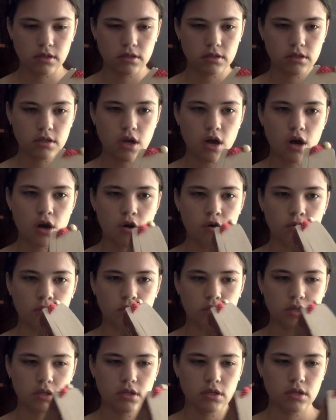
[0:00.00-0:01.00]
So
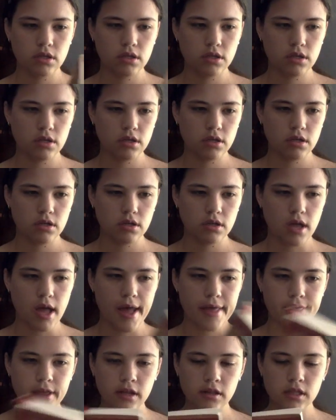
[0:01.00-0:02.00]

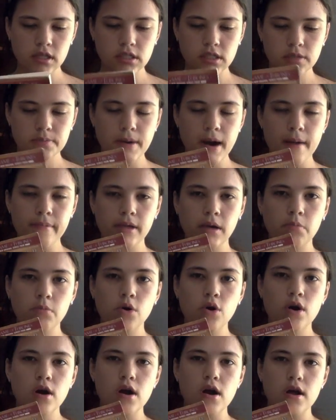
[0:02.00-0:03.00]
I think this is probably
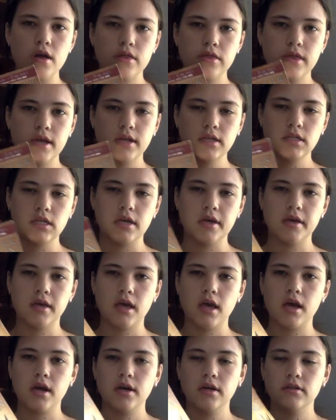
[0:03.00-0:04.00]
more authentic,
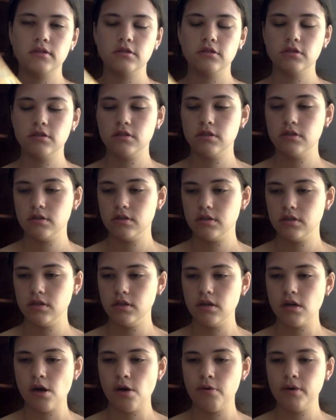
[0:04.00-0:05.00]
and
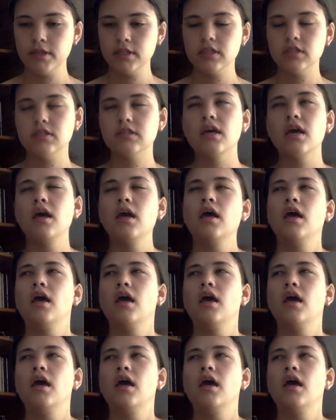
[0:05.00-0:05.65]
it's just,